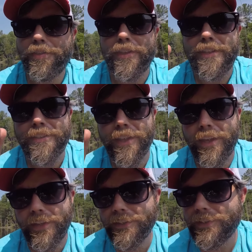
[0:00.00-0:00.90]
these
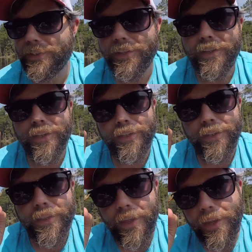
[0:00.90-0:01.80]
things
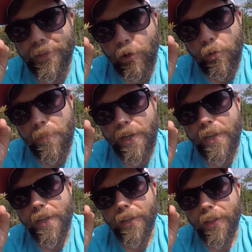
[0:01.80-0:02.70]
thinking they would
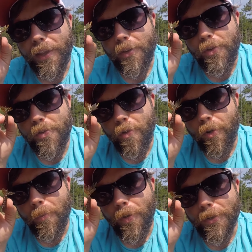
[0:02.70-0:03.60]
be like
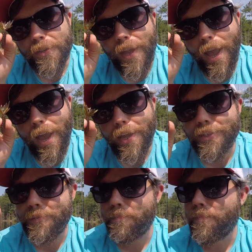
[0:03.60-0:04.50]
normal
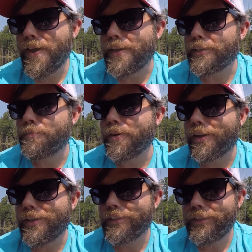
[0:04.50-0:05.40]
sized baits, but
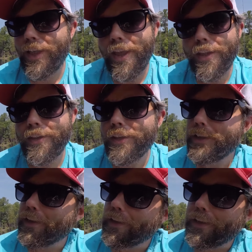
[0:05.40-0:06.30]
instead
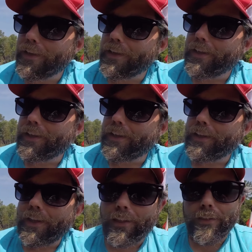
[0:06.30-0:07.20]

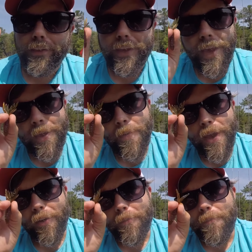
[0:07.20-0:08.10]
they came
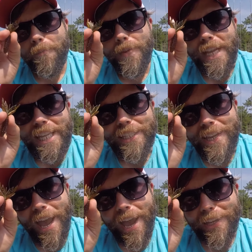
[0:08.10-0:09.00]
out mini
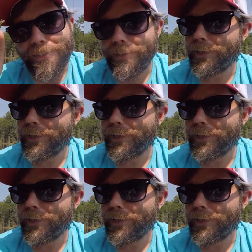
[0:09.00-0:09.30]
sized.